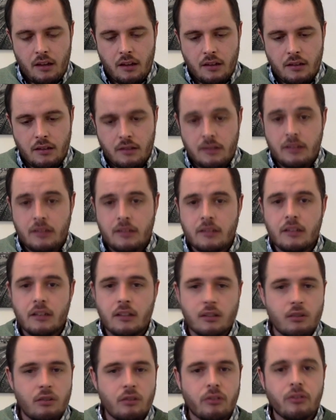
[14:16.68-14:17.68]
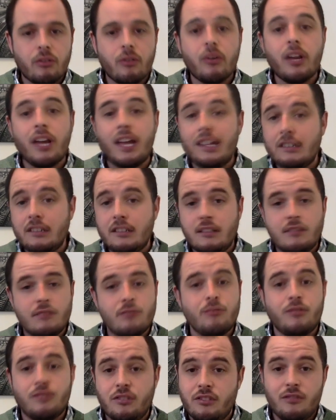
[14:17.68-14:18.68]
consistent across all candidates,
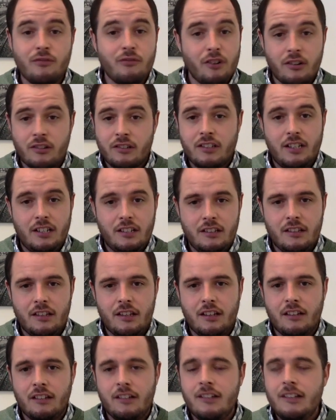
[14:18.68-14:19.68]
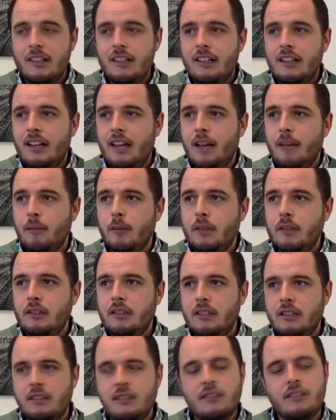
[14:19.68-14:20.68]
which is the first key thing.
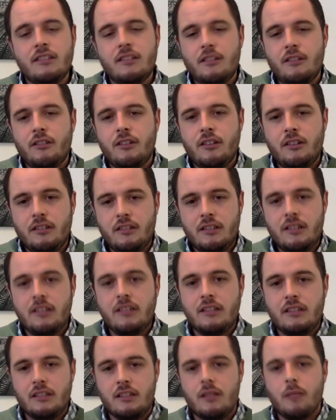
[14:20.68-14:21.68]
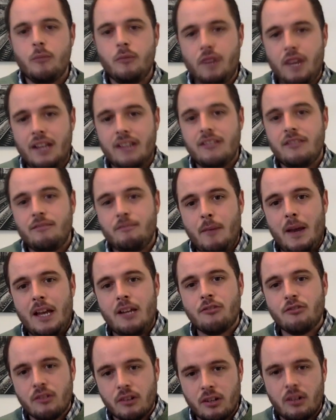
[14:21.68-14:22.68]
Consistent objective
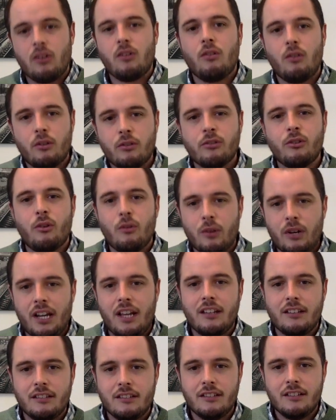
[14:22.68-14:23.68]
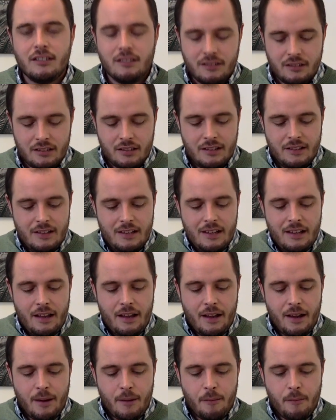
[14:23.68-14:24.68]
measuring across all candidates.
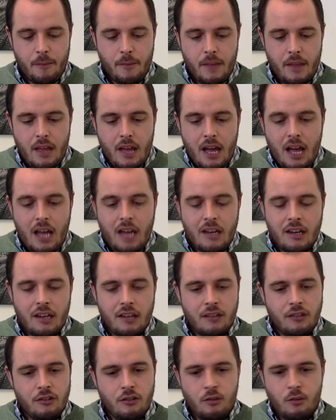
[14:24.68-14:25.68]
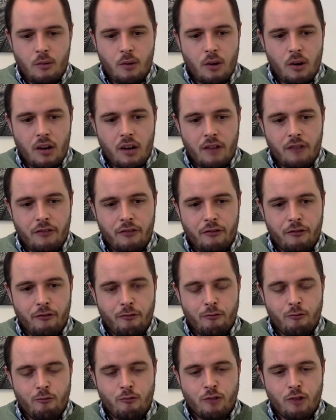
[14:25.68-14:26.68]
And you know what?
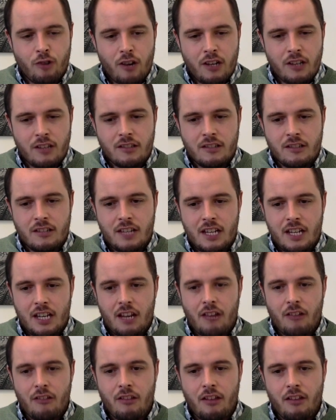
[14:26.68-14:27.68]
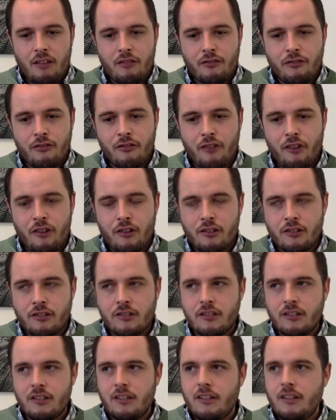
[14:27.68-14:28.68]
Trying to take out that
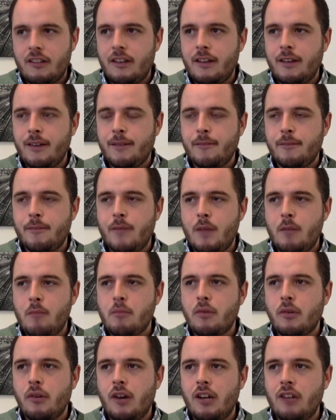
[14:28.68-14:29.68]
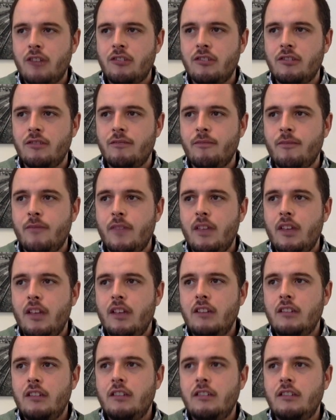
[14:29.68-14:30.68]
first impression
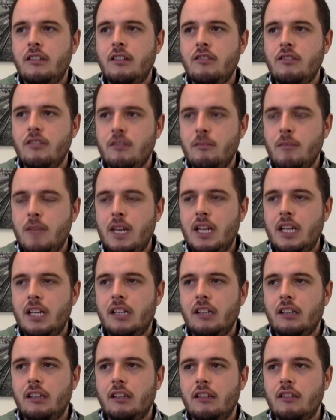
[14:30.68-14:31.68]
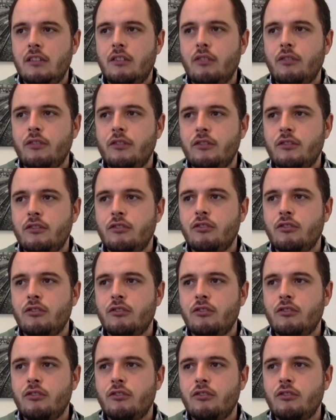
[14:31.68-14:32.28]
decision-making that's often